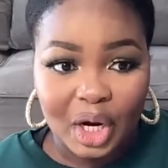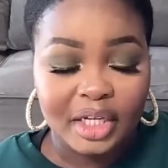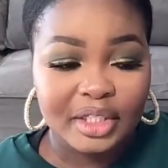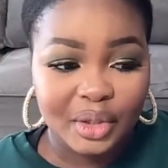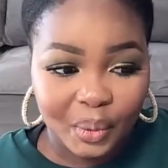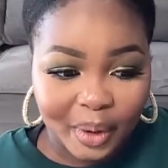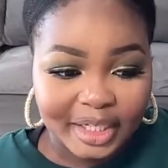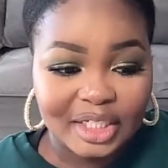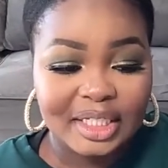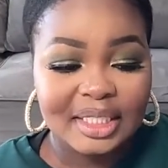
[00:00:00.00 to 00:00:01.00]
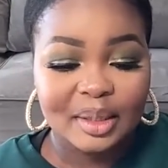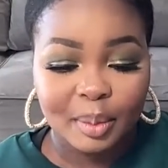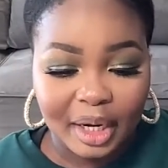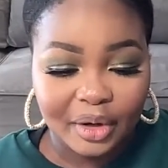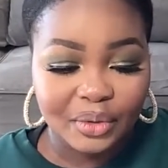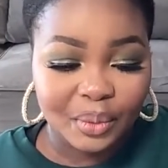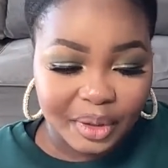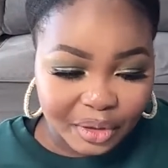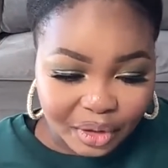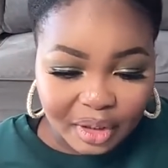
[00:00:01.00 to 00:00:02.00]
ask your questions about
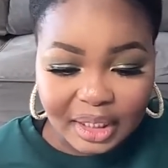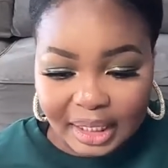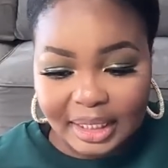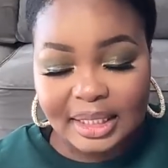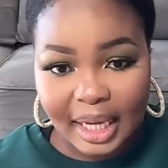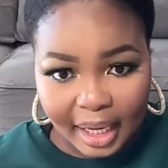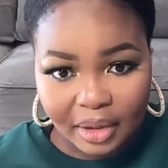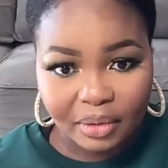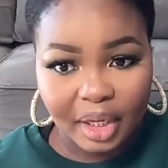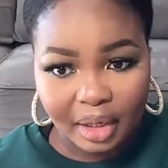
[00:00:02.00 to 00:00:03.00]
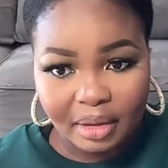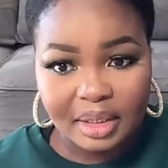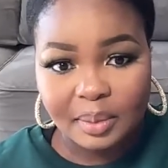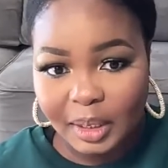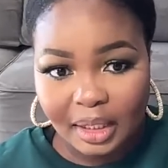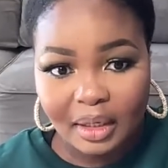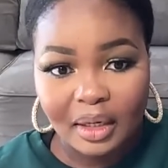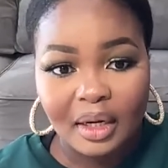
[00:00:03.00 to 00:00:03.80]
whether or not the kids can or cannot speak